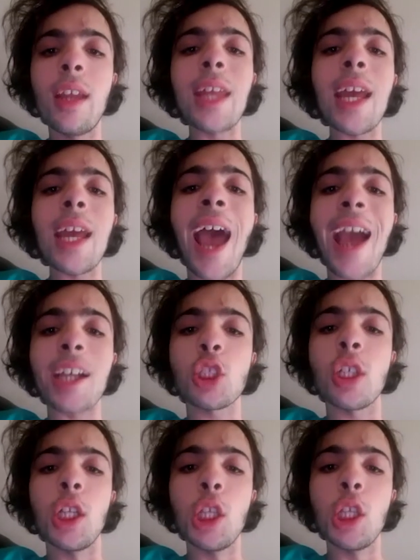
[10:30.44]
That
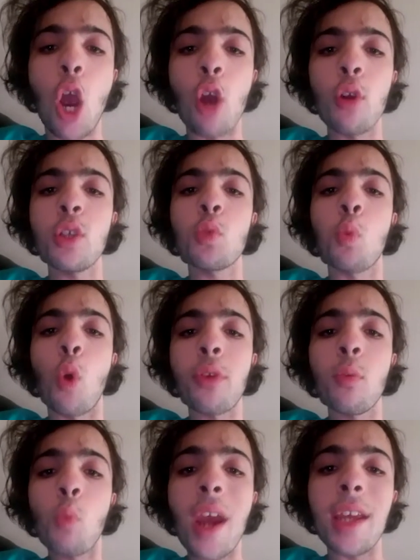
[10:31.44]
action alone is worth
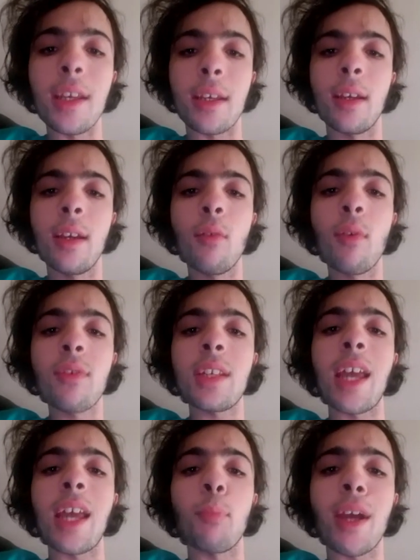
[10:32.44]
a week. We've seen
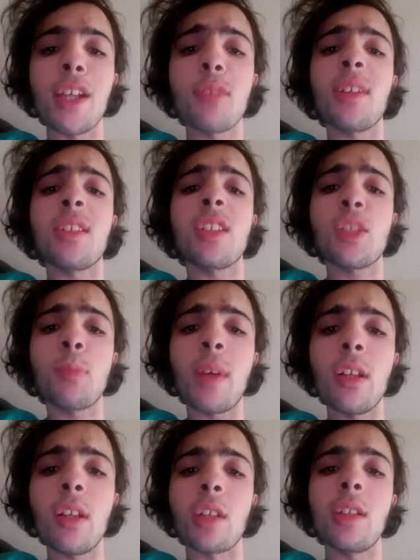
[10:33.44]
other players be
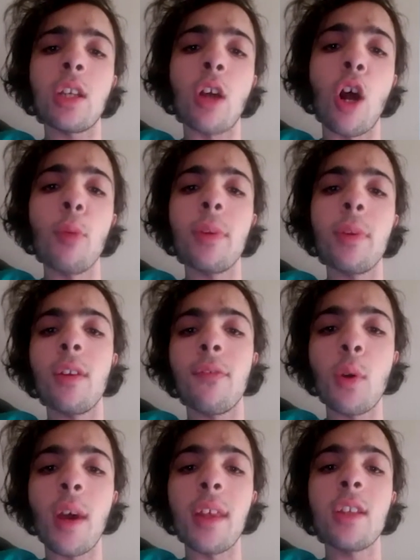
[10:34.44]
suspended, like Nick Coleman and a
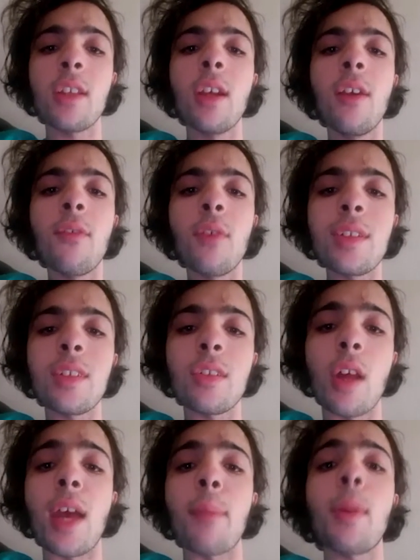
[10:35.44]
few others, for instance,
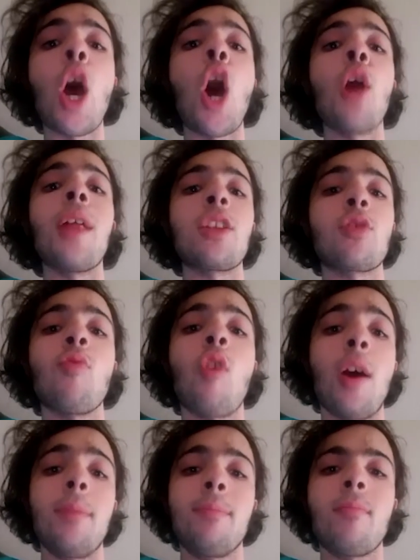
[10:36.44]
like that. But, that's
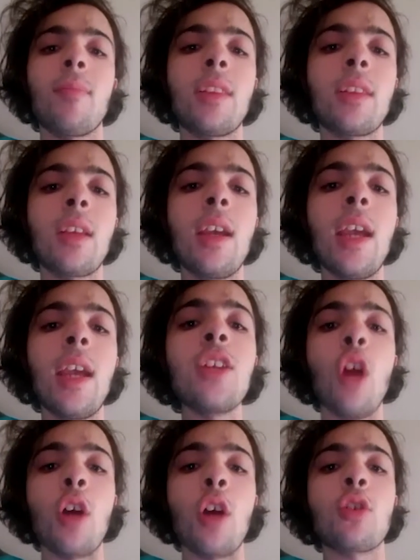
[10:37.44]
right. He's
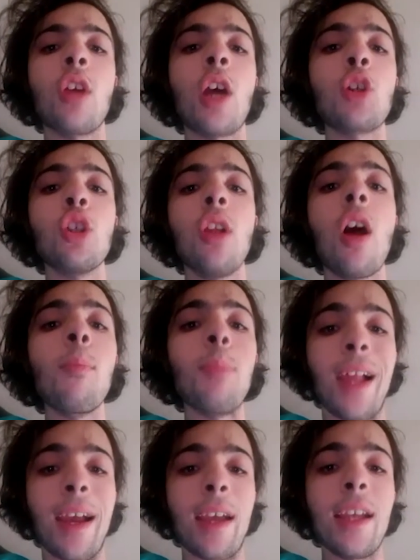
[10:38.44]
not a Geelong
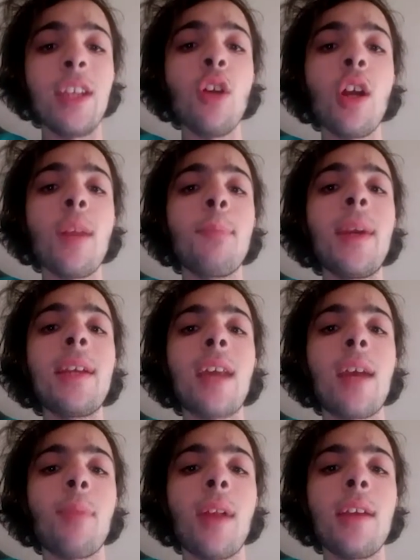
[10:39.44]
player. He's not a
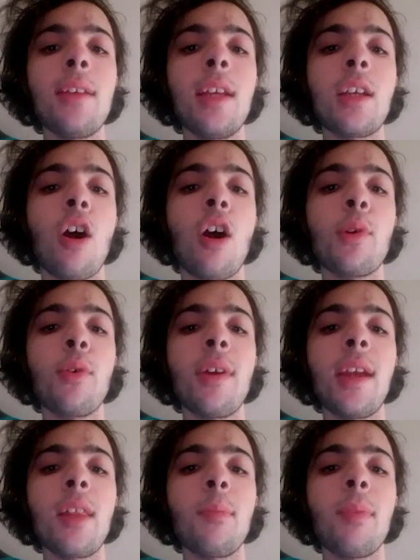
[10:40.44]
big-name player, Nick Coleman or
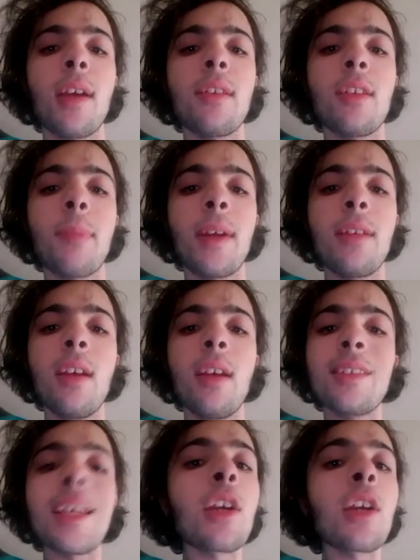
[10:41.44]
any other player that's been
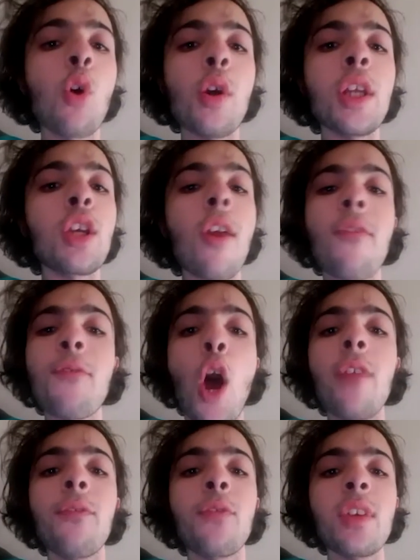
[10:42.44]
saying Cordy got a
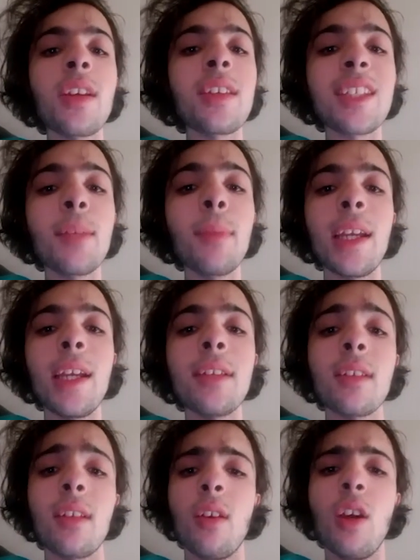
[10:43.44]
fine for a similar
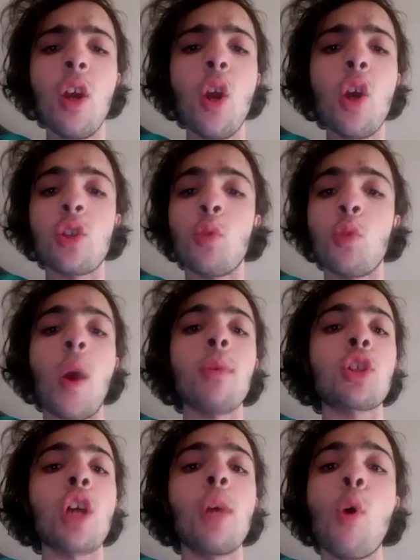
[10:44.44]
incident. So where
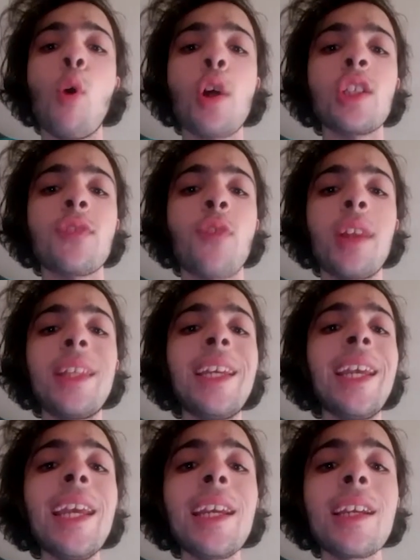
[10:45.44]
was Tom Hawkins' fine? The
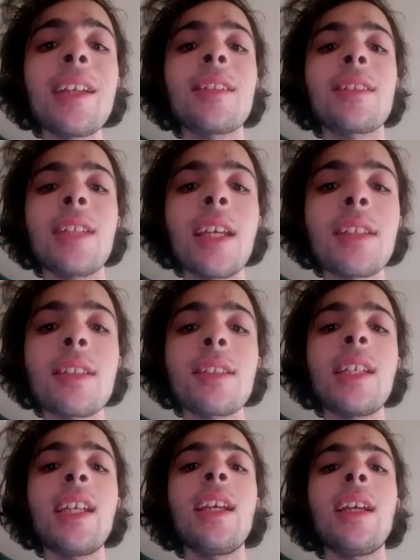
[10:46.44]

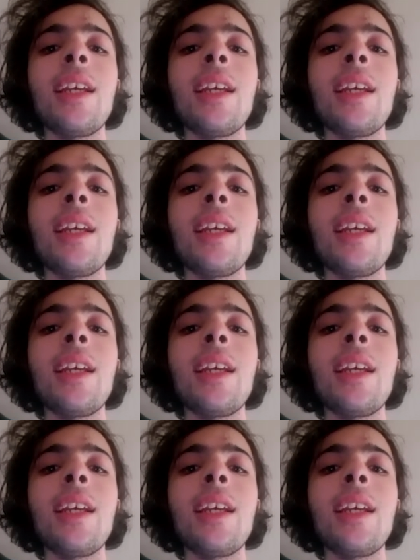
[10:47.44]
inconsistency,